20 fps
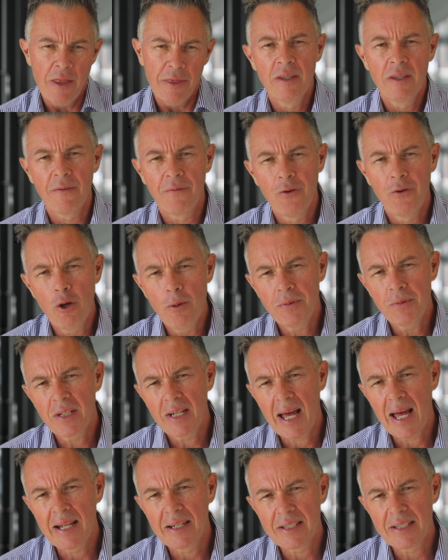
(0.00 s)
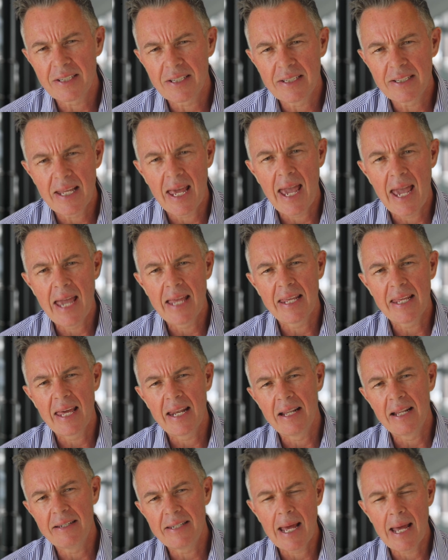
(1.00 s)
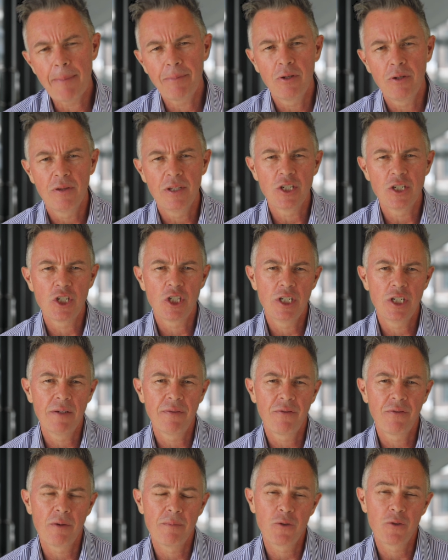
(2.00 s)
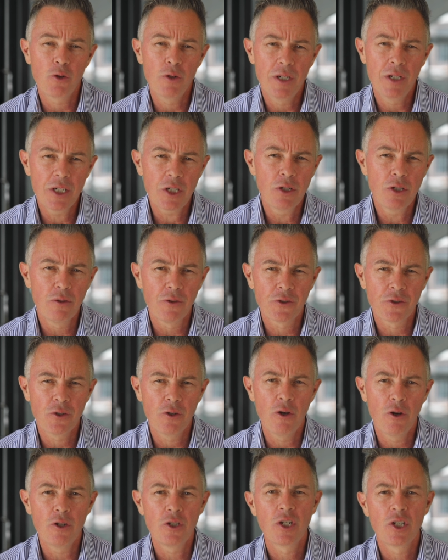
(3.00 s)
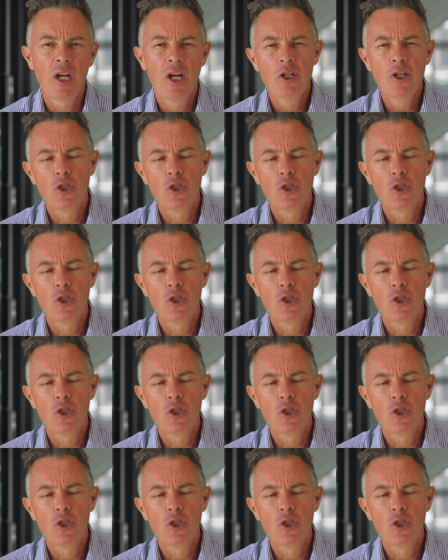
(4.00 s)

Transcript: The firms that understand and adapt to this shift from traditional search